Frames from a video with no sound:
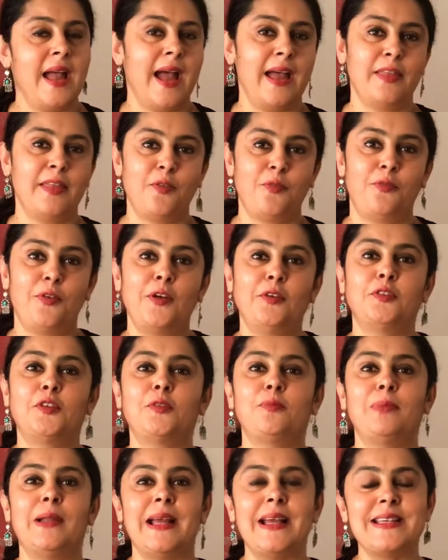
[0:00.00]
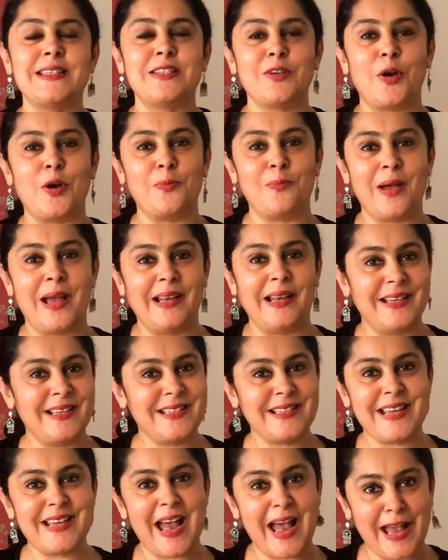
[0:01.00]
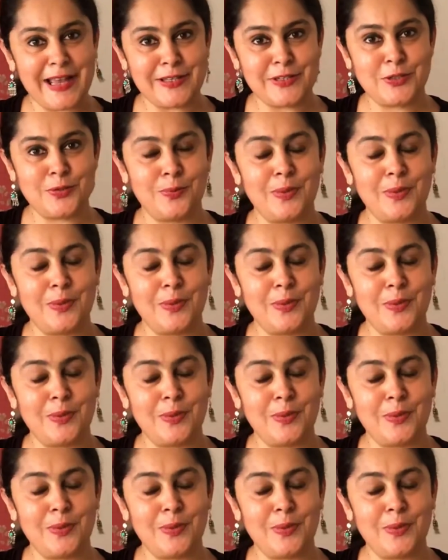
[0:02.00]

And the fifth place on my list has to